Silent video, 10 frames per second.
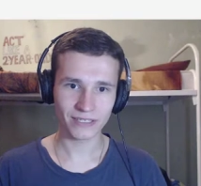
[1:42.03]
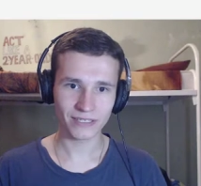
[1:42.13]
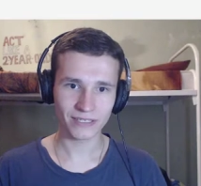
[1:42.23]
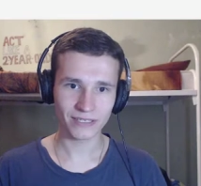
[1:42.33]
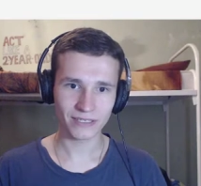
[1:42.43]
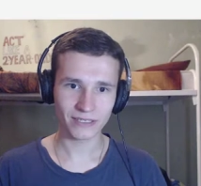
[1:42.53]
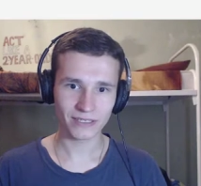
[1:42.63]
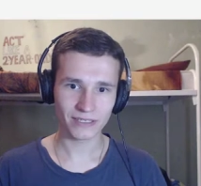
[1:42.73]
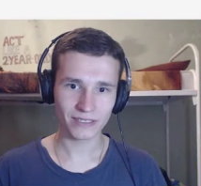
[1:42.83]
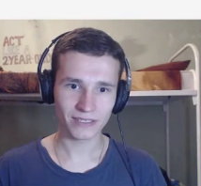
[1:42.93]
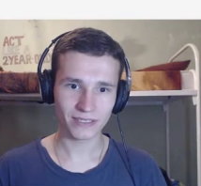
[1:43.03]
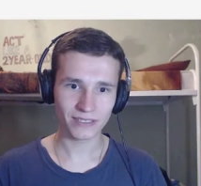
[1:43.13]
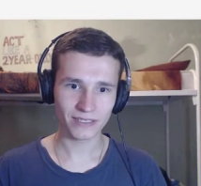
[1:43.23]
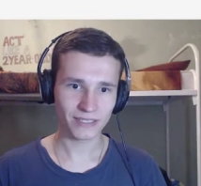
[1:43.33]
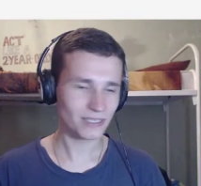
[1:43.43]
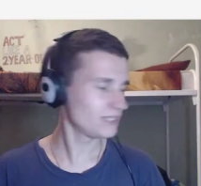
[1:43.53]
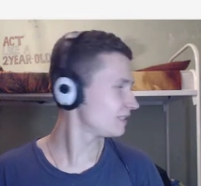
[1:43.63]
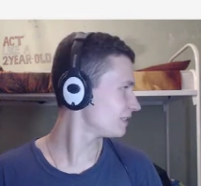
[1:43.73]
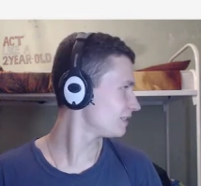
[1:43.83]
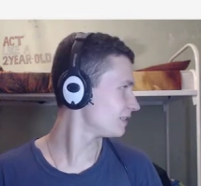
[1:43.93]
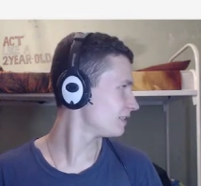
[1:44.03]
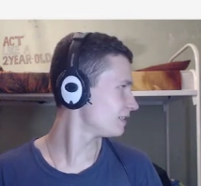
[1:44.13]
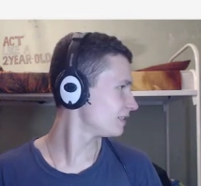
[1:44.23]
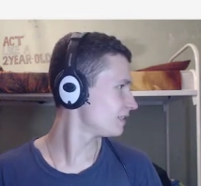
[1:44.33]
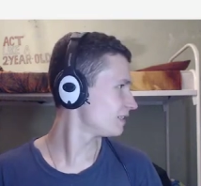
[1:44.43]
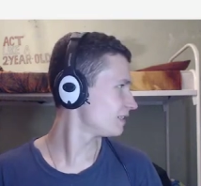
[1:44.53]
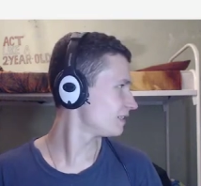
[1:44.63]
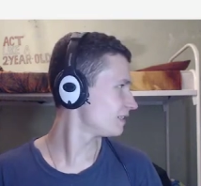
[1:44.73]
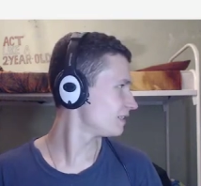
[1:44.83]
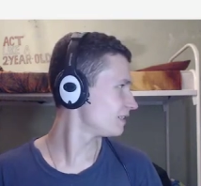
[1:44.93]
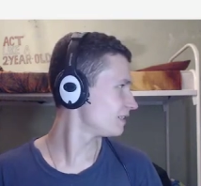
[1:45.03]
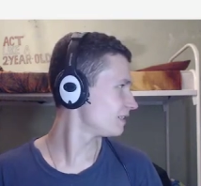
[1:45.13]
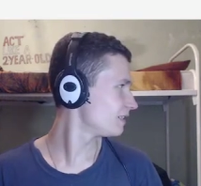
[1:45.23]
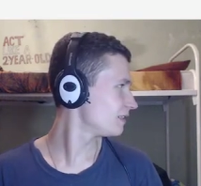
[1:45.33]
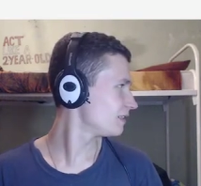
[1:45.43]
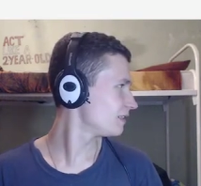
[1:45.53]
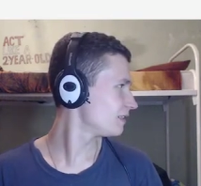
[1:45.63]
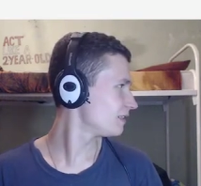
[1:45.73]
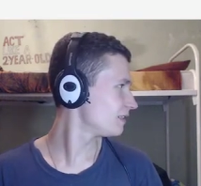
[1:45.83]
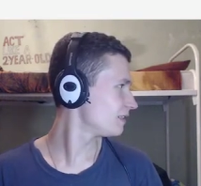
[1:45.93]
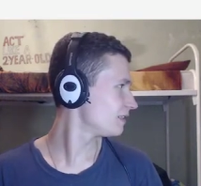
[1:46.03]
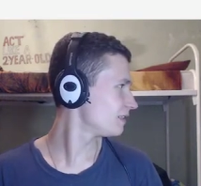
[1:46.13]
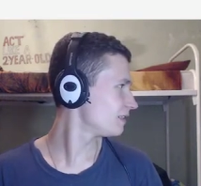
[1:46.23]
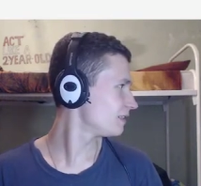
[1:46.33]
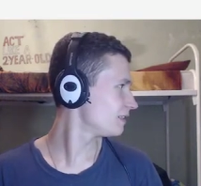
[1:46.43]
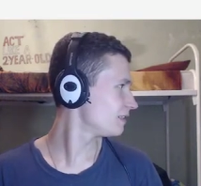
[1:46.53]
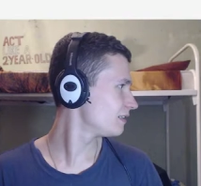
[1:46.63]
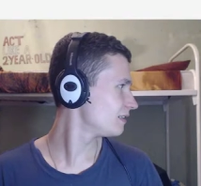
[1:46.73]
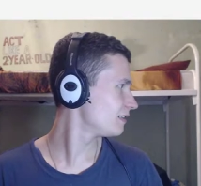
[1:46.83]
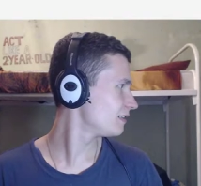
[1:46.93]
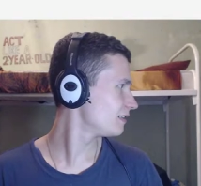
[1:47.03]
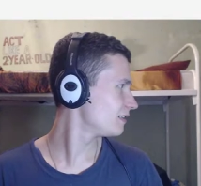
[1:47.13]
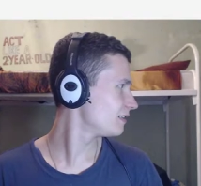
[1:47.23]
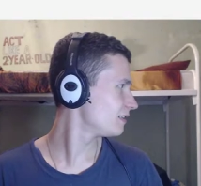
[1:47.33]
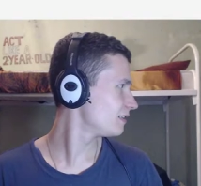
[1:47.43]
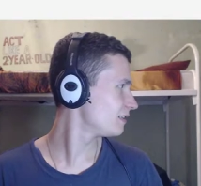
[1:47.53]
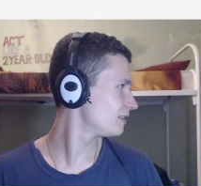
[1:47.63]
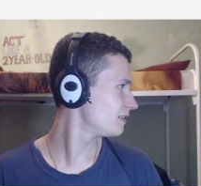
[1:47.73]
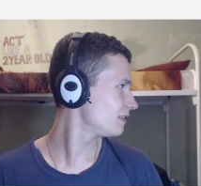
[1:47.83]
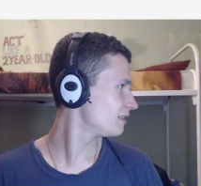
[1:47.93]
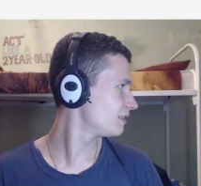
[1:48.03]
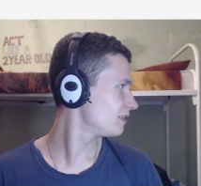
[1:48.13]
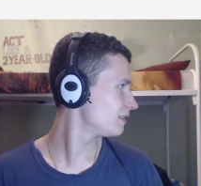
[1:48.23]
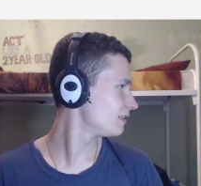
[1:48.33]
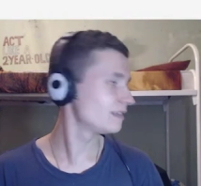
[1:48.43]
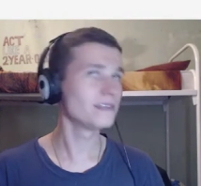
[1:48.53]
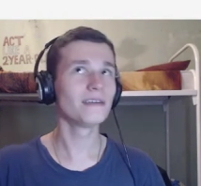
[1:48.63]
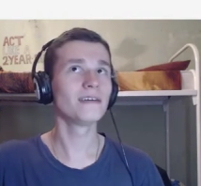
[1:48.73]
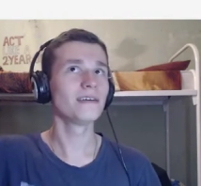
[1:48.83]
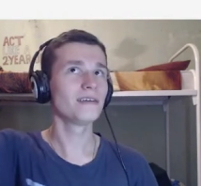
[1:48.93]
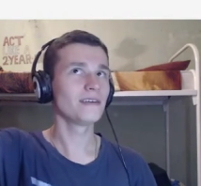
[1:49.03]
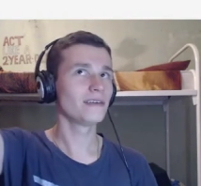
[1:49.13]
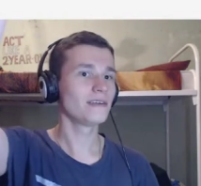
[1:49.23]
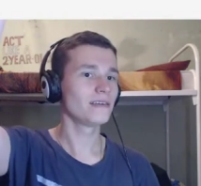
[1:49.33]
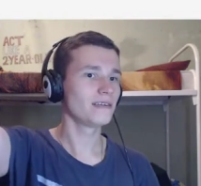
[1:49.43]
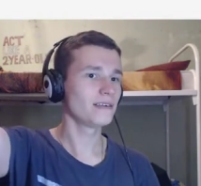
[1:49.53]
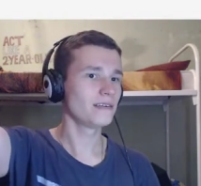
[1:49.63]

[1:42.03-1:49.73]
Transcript: (silence)